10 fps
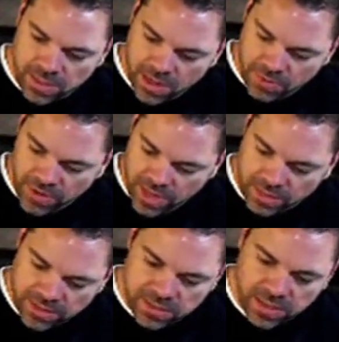Now I've
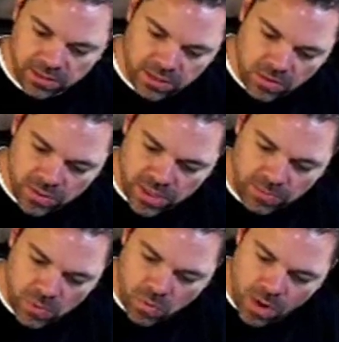got this thing loaded
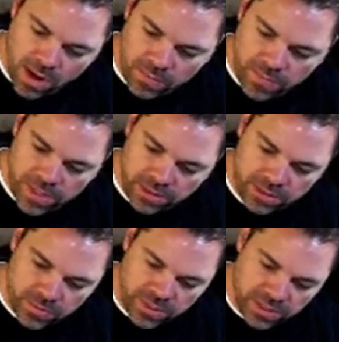up quite a bit
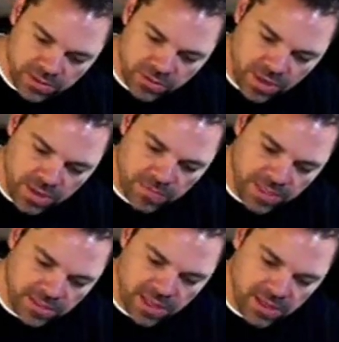just because I'm trying to
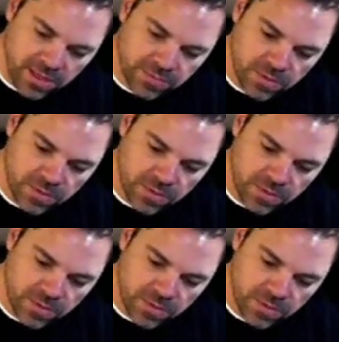mix that up,